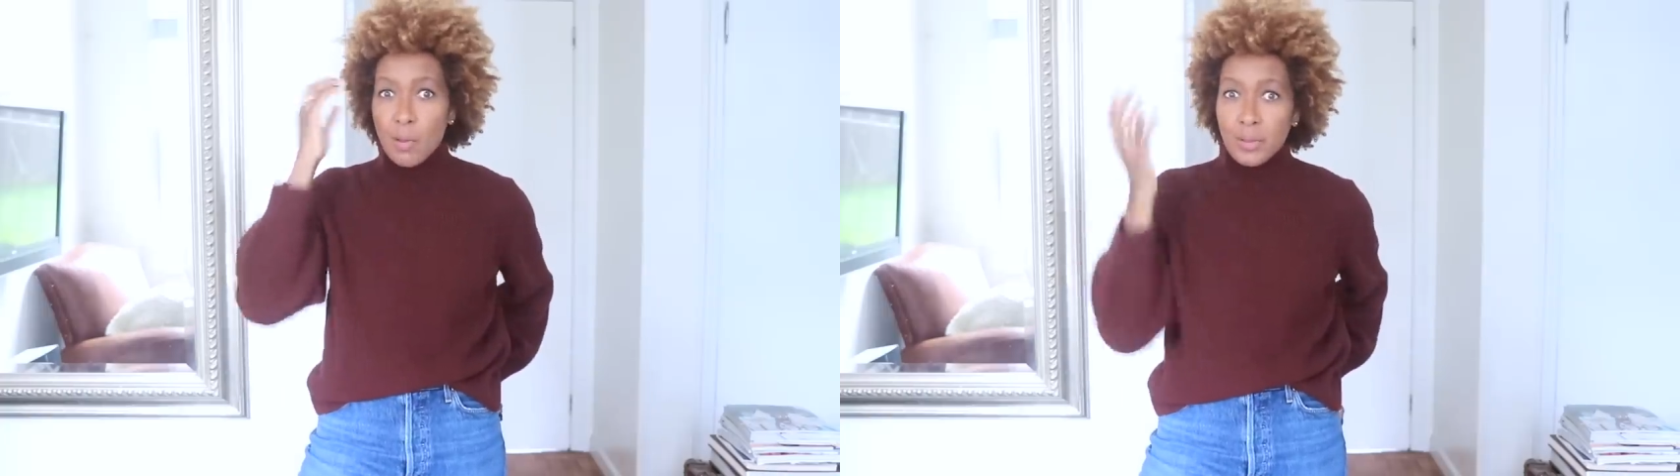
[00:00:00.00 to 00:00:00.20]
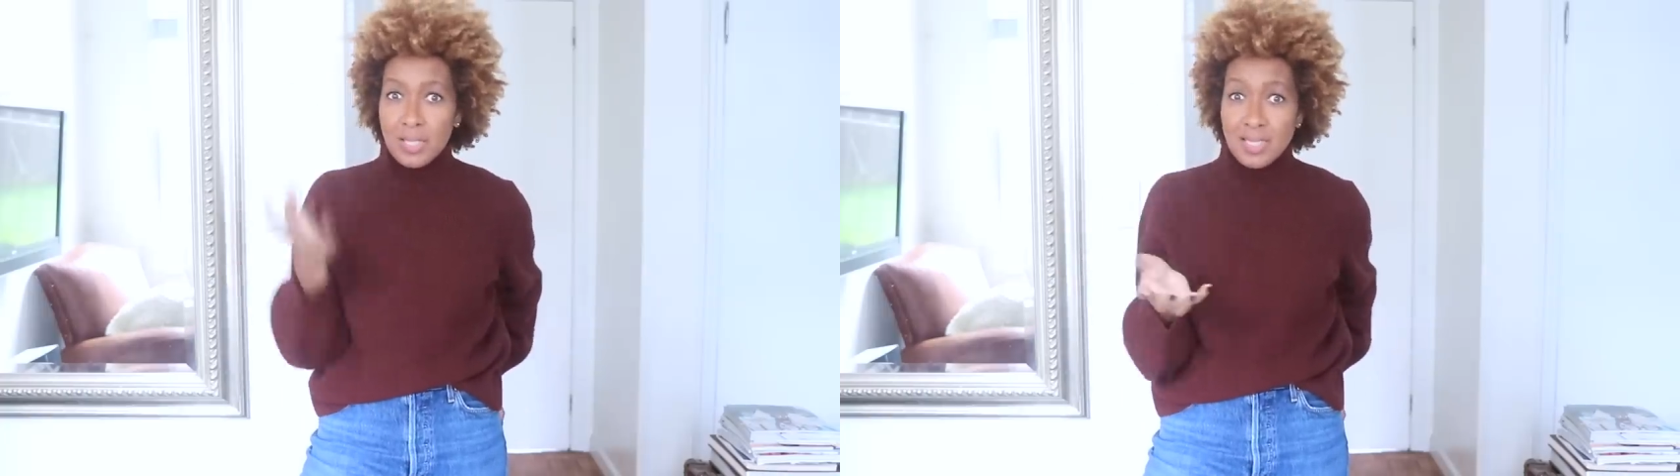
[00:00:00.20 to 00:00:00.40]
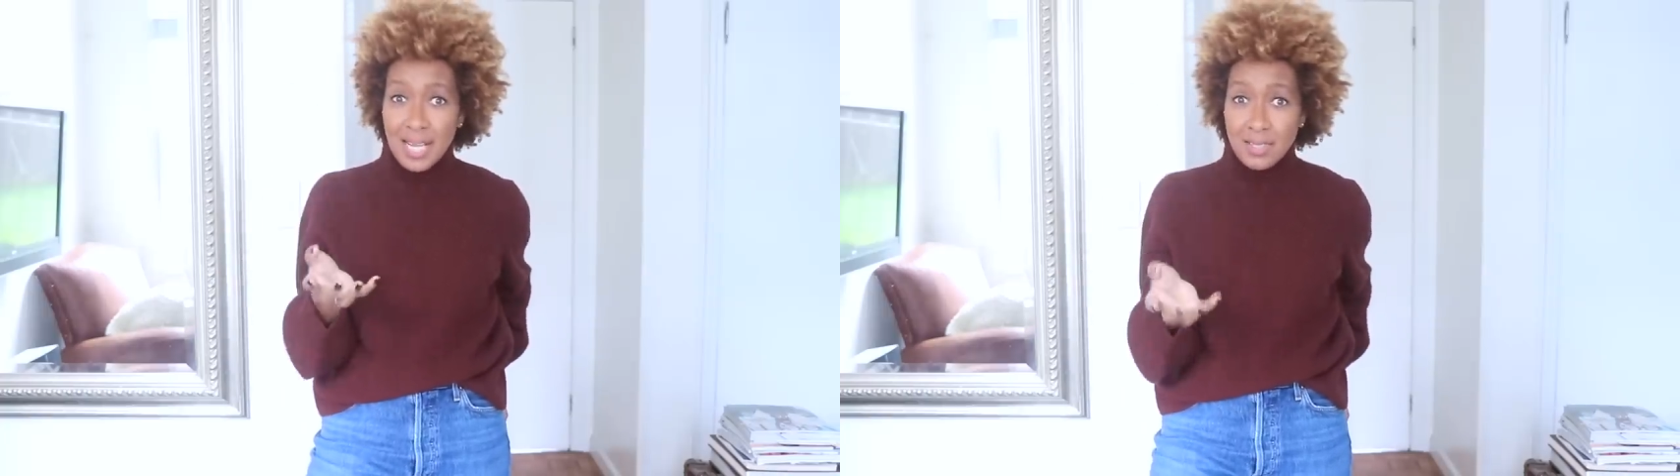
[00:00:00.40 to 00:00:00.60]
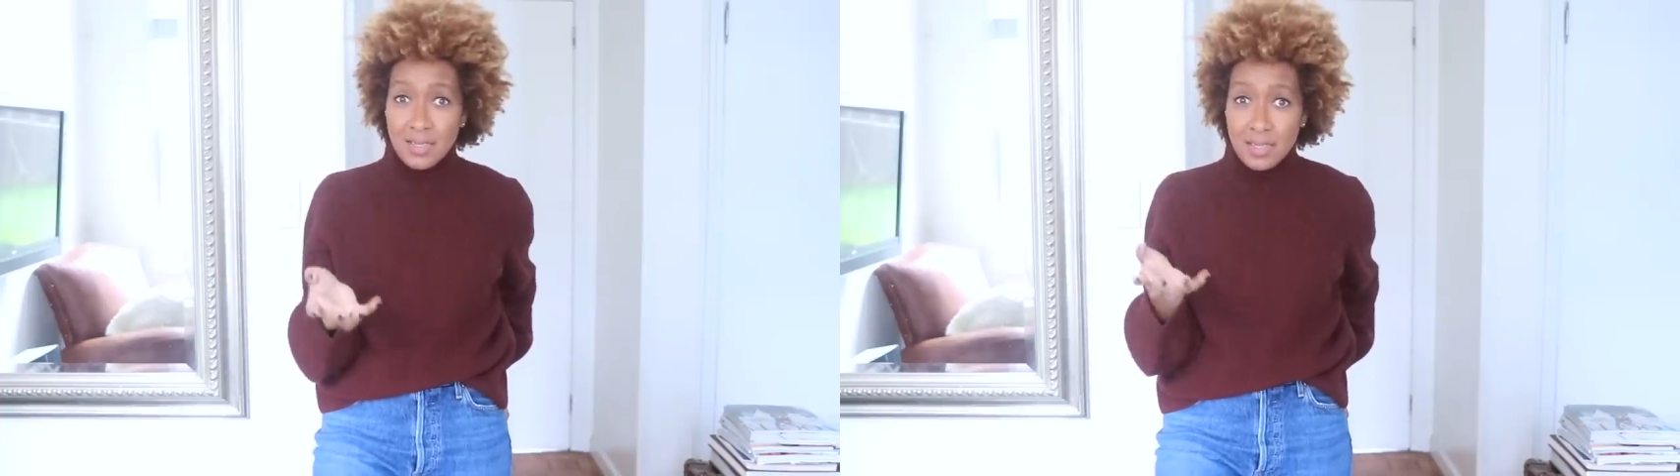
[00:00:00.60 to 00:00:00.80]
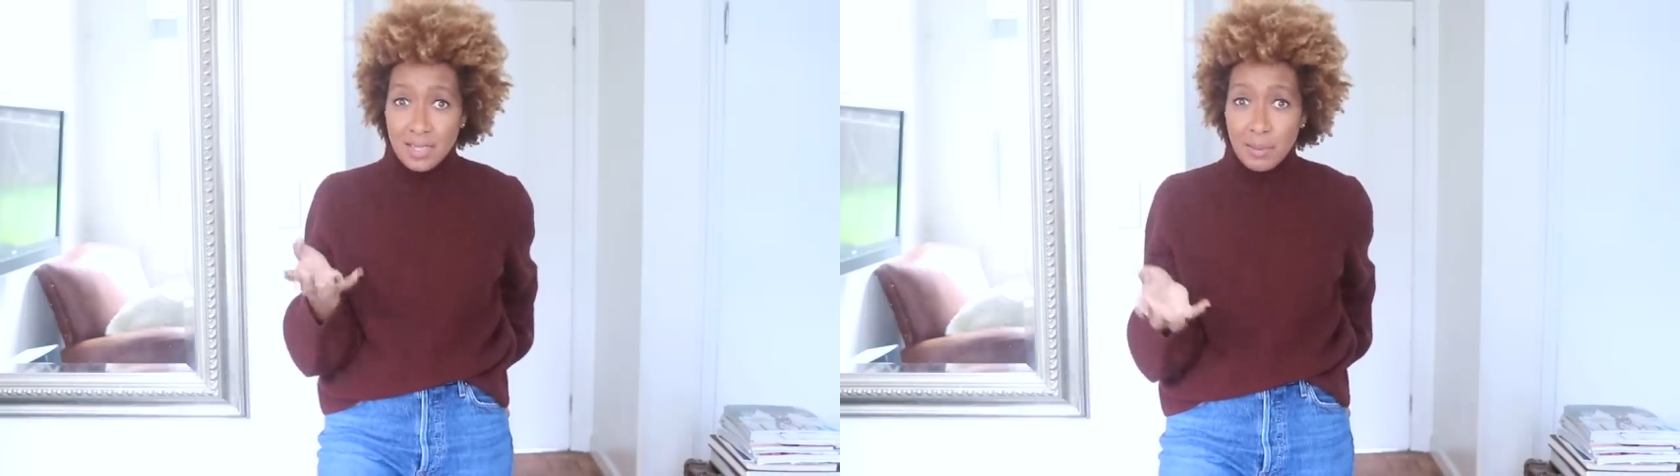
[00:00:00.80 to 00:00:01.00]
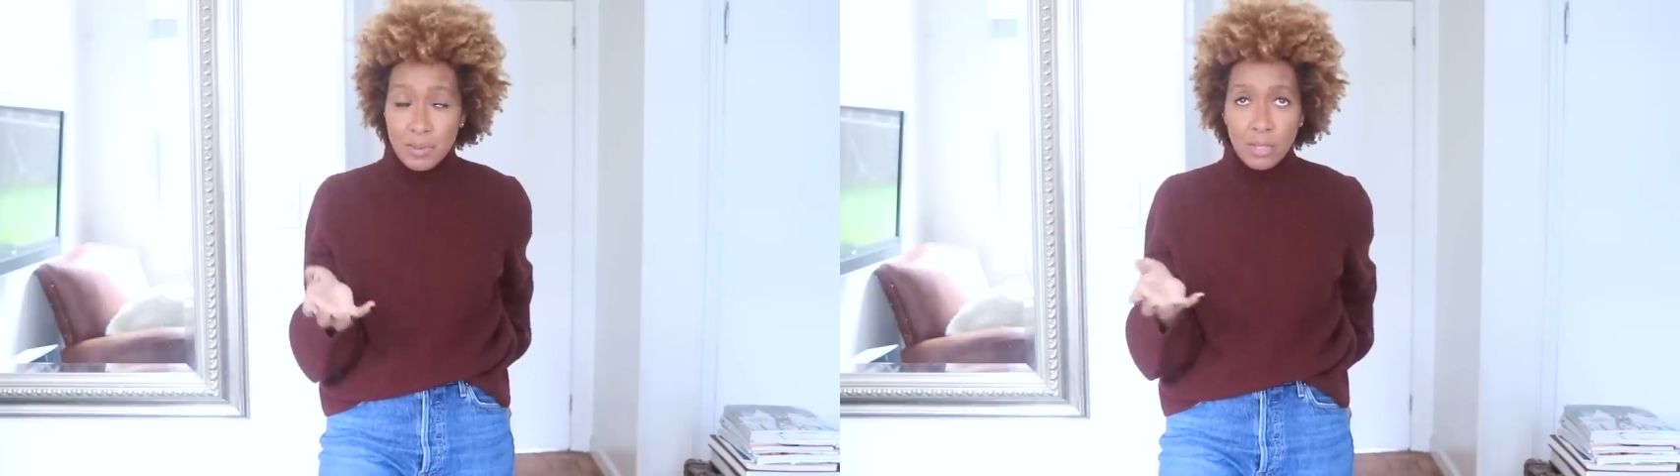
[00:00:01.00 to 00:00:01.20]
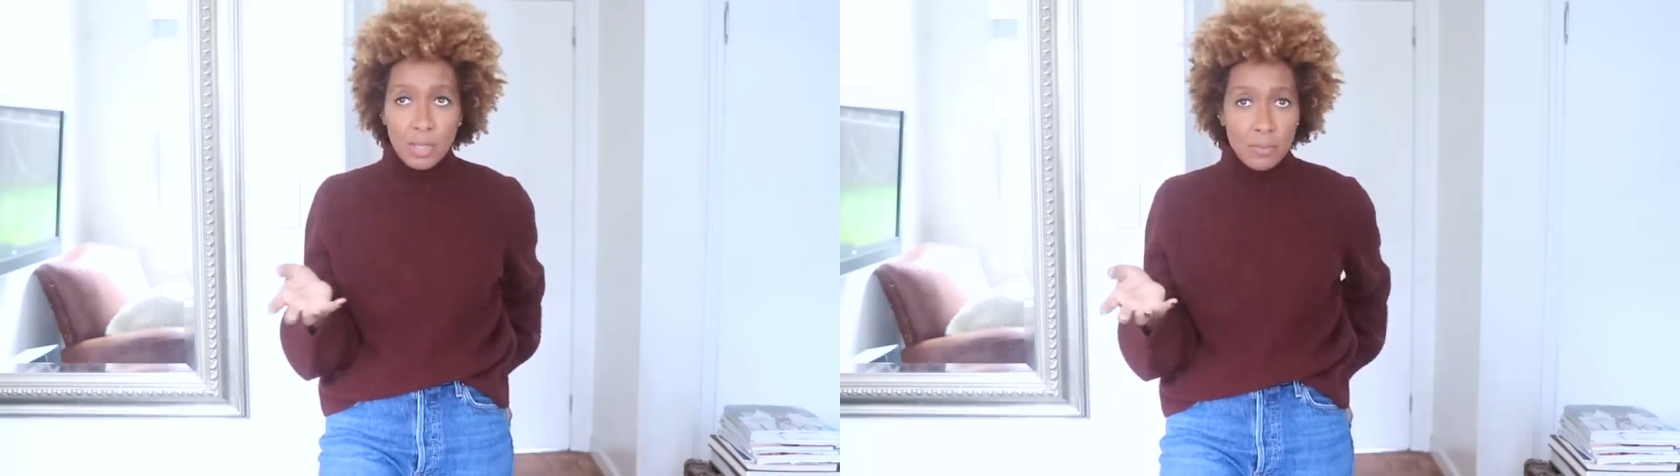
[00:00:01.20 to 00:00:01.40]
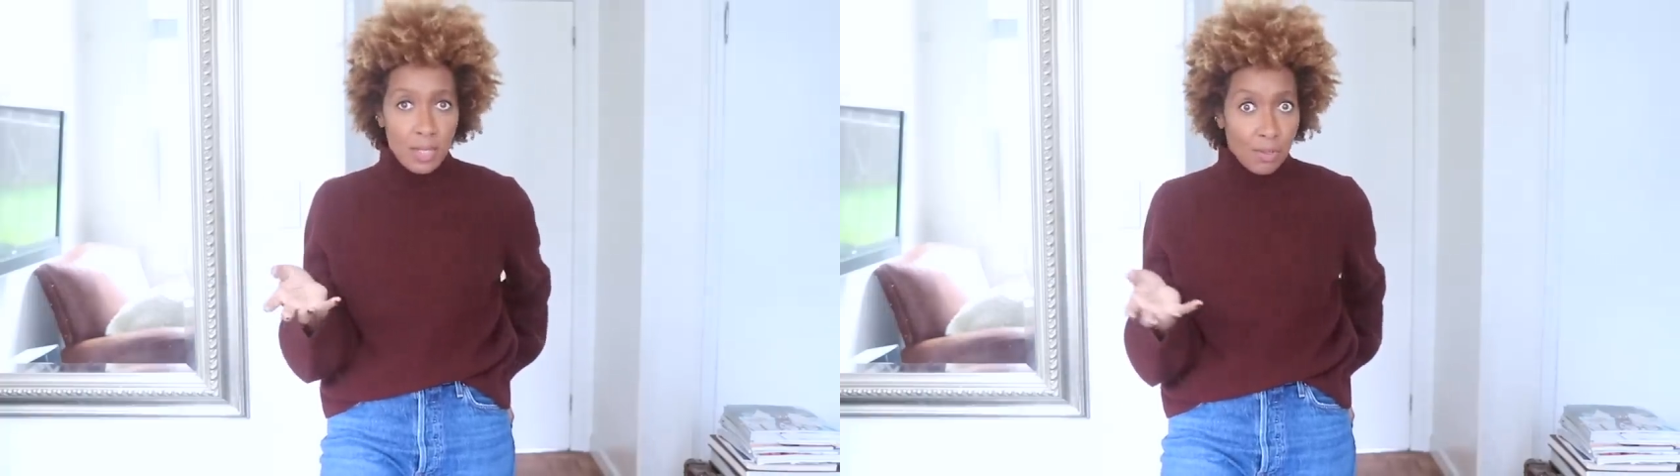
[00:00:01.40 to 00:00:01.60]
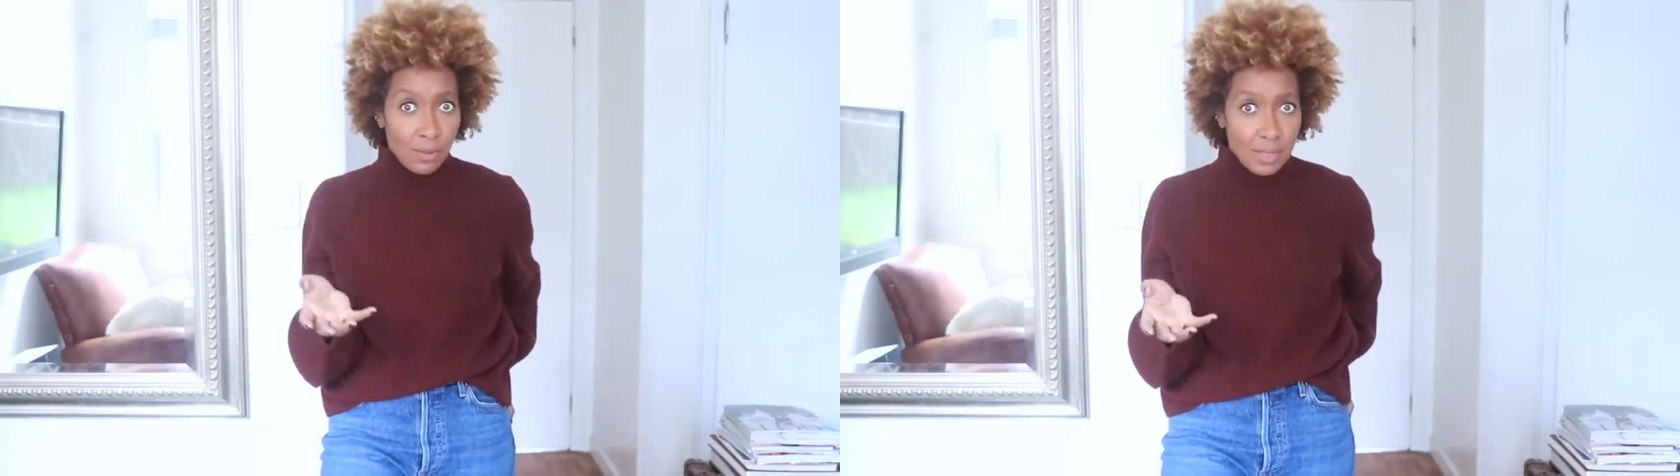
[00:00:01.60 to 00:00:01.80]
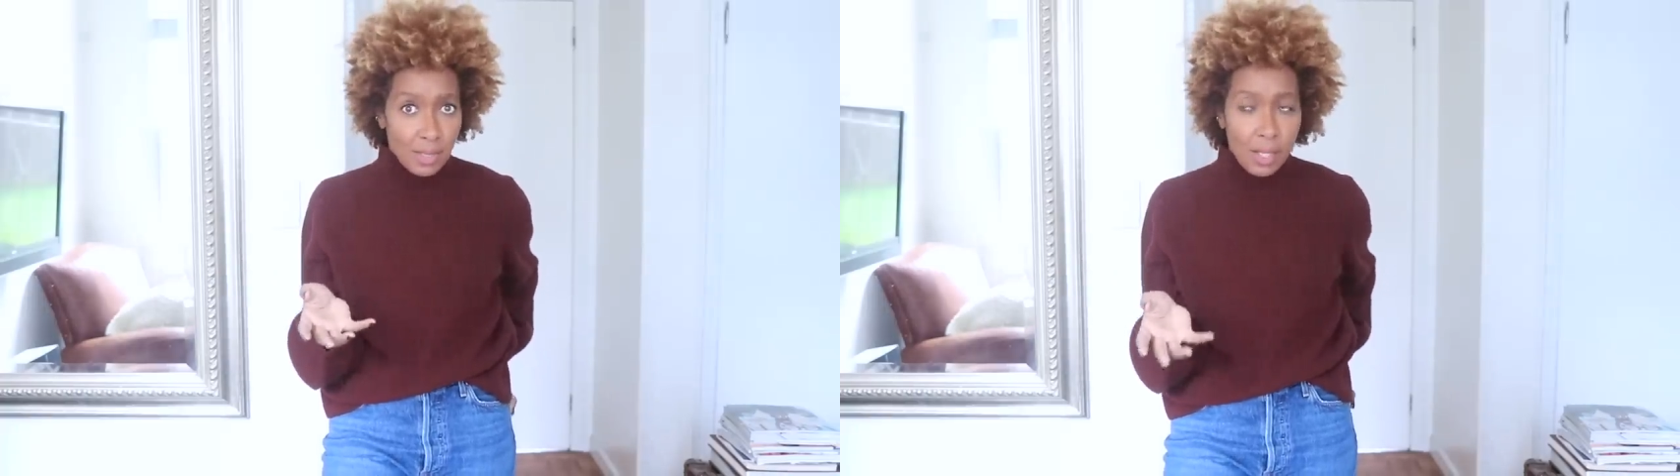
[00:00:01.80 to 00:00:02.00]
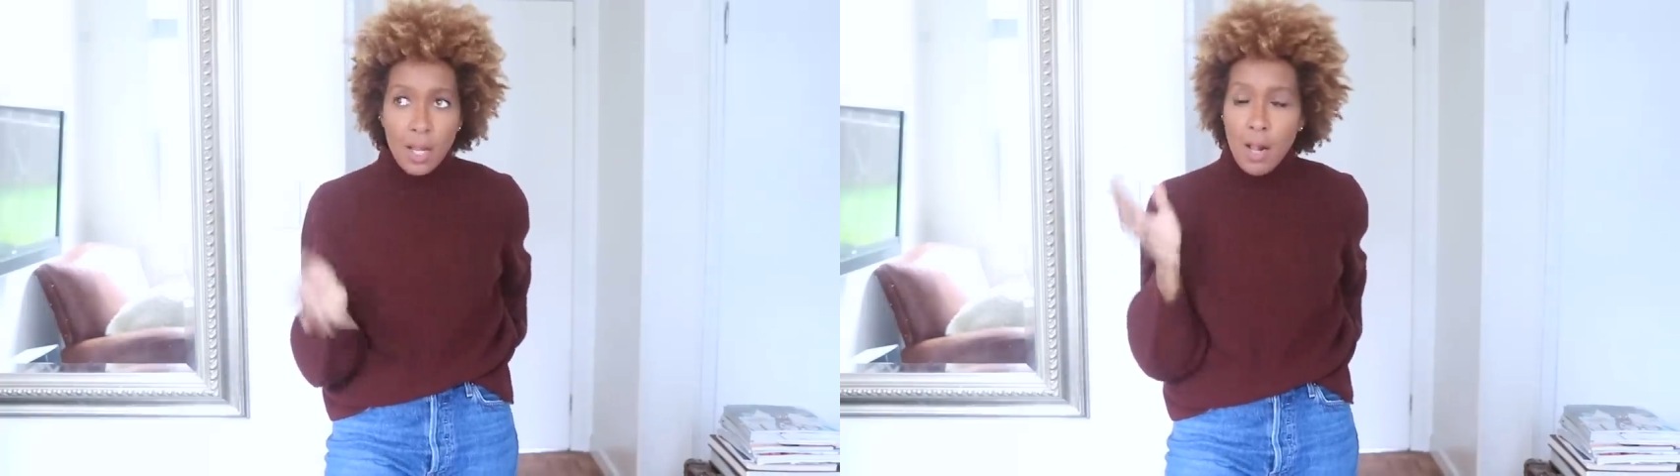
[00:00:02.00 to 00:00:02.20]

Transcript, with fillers: Remember the satin slips? God, I'm digressing.